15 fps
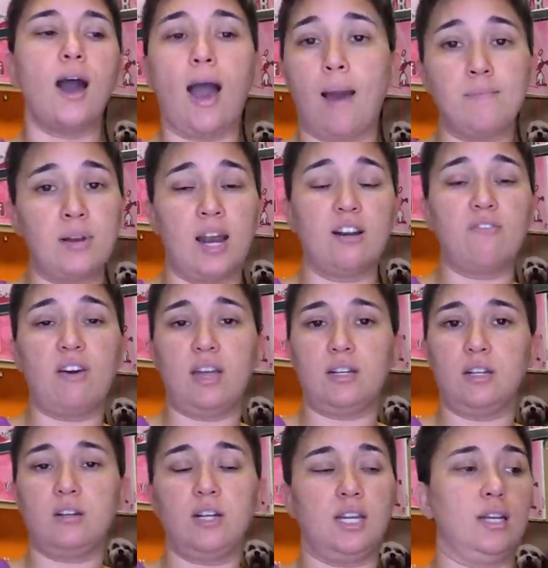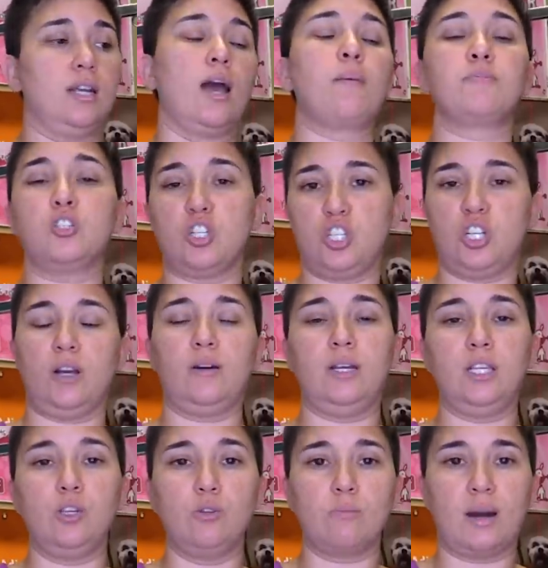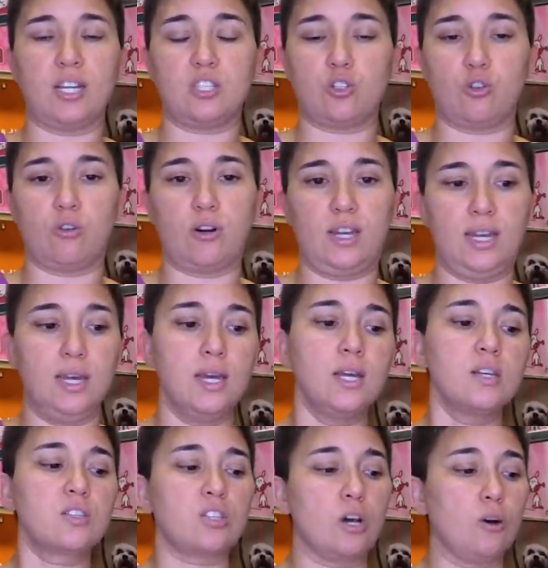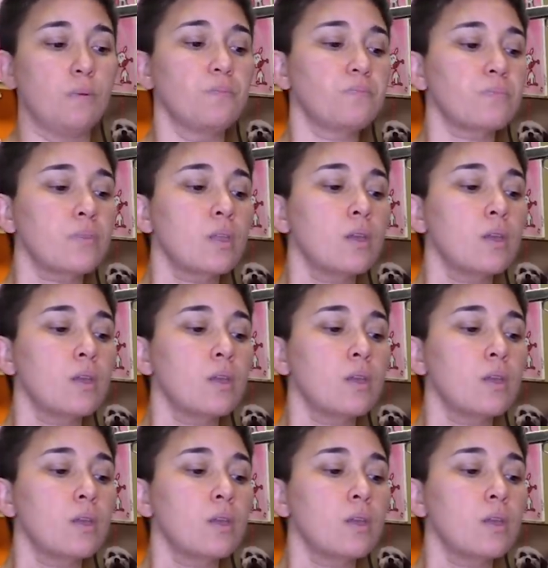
I'm not a veterinarian. I'm just sharing you my story. So